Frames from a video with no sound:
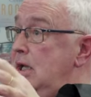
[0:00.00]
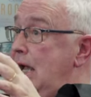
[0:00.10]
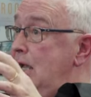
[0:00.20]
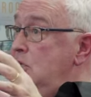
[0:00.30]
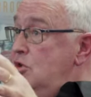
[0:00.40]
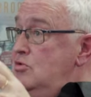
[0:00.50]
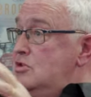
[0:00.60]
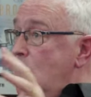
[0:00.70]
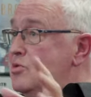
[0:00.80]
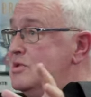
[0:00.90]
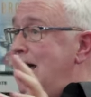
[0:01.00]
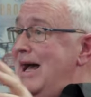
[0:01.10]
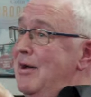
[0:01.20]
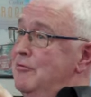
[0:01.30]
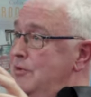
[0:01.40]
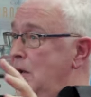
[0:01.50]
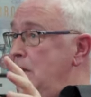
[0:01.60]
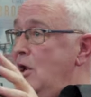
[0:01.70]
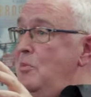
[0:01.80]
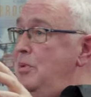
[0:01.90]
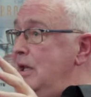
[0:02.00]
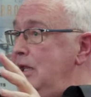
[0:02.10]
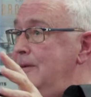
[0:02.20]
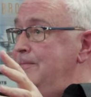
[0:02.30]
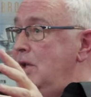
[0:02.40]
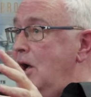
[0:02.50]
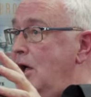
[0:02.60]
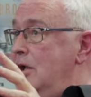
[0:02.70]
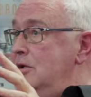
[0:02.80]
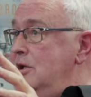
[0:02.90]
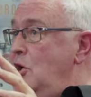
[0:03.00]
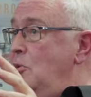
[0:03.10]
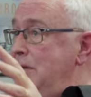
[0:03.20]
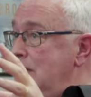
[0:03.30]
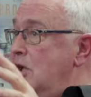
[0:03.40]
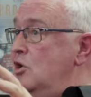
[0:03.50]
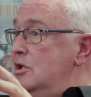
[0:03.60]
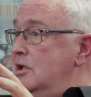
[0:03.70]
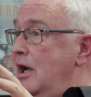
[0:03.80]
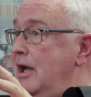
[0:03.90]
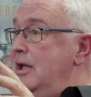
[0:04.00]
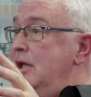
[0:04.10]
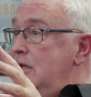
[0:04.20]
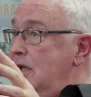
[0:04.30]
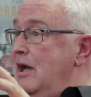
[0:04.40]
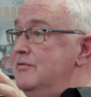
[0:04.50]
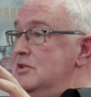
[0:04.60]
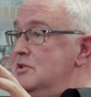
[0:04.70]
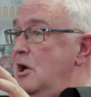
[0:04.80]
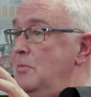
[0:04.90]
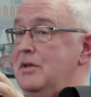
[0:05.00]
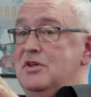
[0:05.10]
Uh, you don't have a monopoly on, you know, being a good guy. You'd have to stop.